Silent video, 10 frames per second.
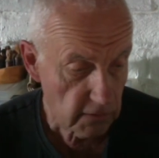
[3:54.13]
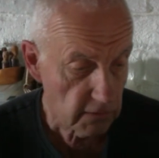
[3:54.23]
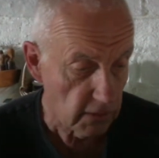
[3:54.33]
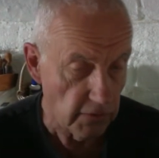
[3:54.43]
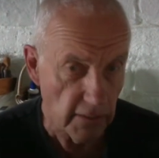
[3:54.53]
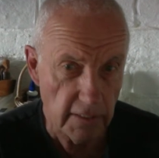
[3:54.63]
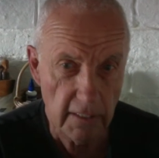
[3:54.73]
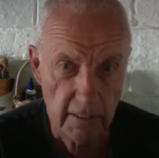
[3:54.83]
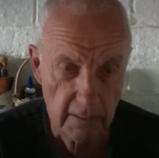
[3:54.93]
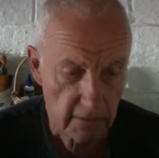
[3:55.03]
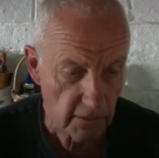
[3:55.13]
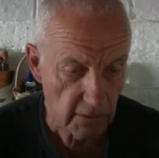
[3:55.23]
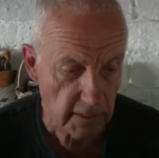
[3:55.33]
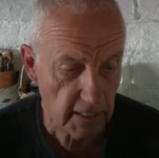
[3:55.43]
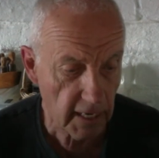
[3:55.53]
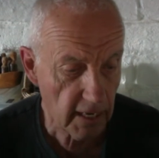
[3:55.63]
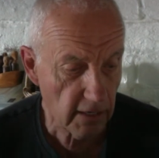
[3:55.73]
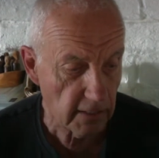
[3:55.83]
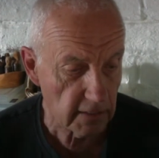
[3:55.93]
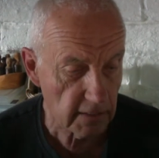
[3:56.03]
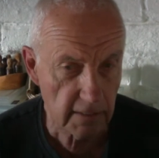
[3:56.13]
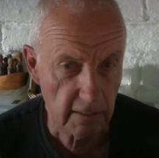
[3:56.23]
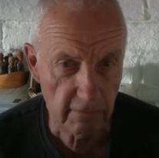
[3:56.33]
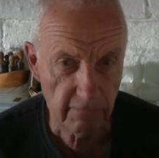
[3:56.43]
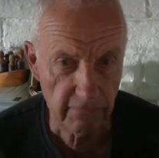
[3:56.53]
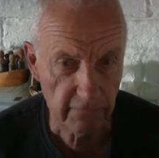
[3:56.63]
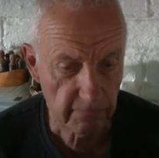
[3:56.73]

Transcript: So the town itself